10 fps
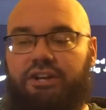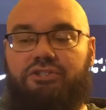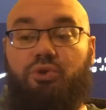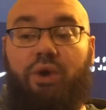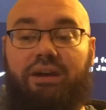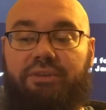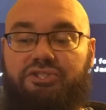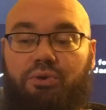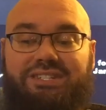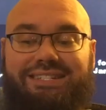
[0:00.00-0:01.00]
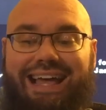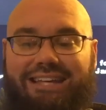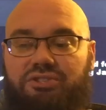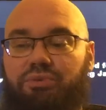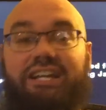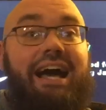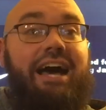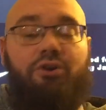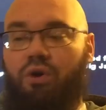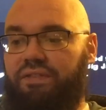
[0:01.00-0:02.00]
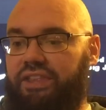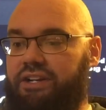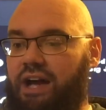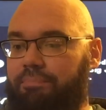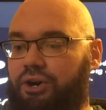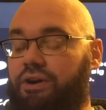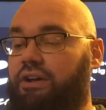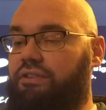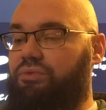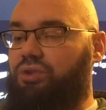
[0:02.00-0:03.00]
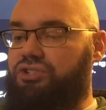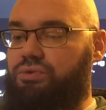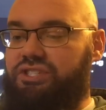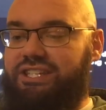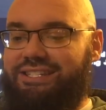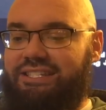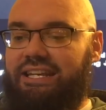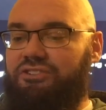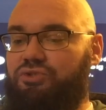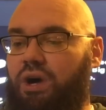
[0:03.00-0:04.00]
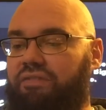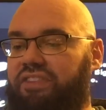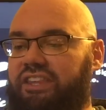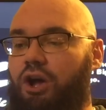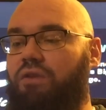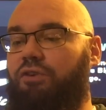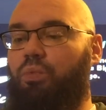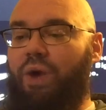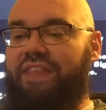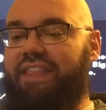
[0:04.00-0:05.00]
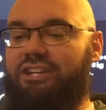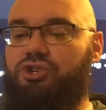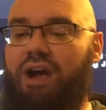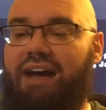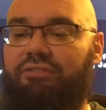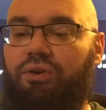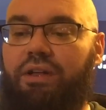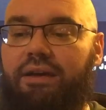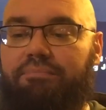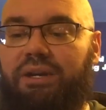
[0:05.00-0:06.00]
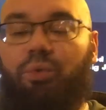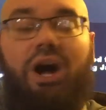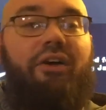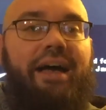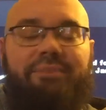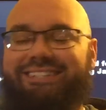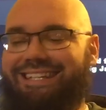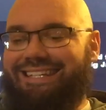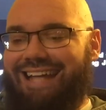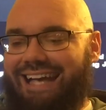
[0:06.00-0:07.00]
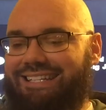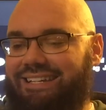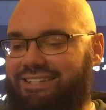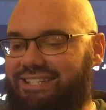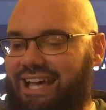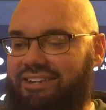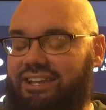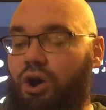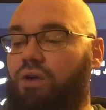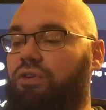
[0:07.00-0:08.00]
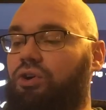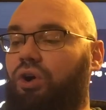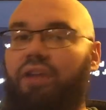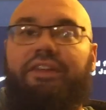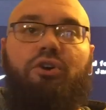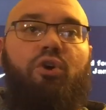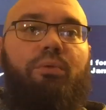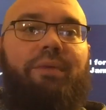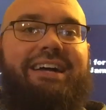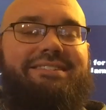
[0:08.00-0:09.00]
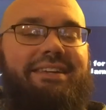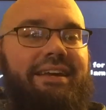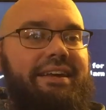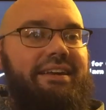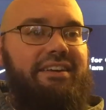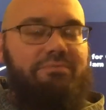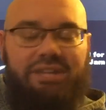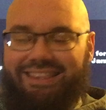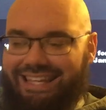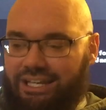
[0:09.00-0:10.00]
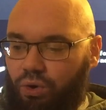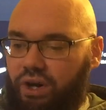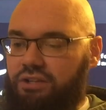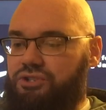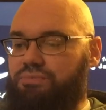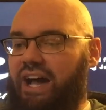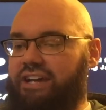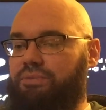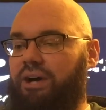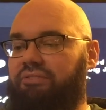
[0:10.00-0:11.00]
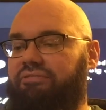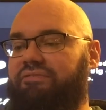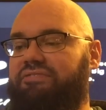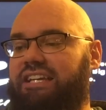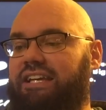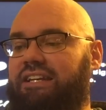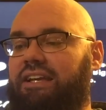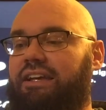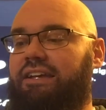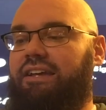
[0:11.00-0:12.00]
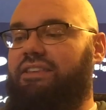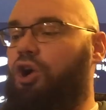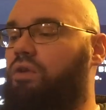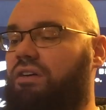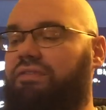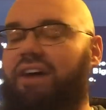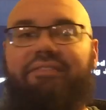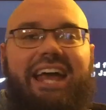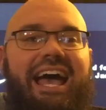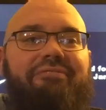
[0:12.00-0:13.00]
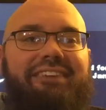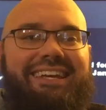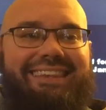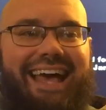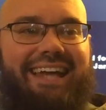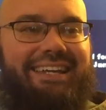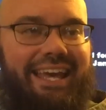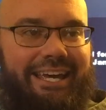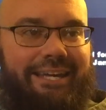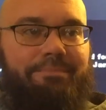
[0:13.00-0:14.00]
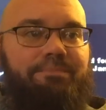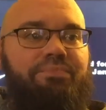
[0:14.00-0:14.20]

Two out of Minnesota's last three got over the number. They're also 16 and 12 to the over when they travel. Meanwhile, Edmonton 19 and 10 to the over on their home ice. Give me the Oilers minus a buck 15 and the over five and a half in that game.